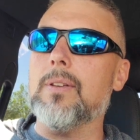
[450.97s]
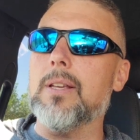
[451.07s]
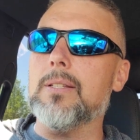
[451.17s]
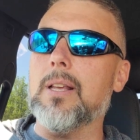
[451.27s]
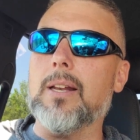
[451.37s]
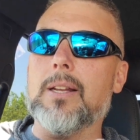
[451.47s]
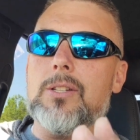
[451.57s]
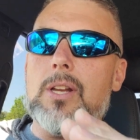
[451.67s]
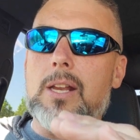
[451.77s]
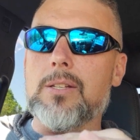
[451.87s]
is that it
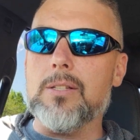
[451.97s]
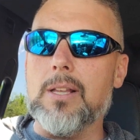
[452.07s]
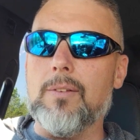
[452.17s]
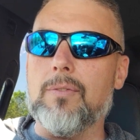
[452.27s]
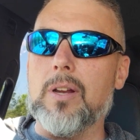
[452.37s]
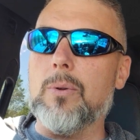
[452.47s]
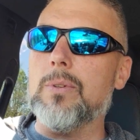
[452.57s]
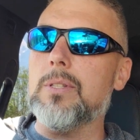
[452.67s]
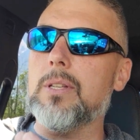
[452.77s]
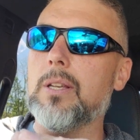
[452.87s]
changes that
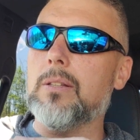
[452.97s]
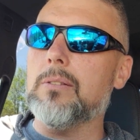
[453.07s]
frequency.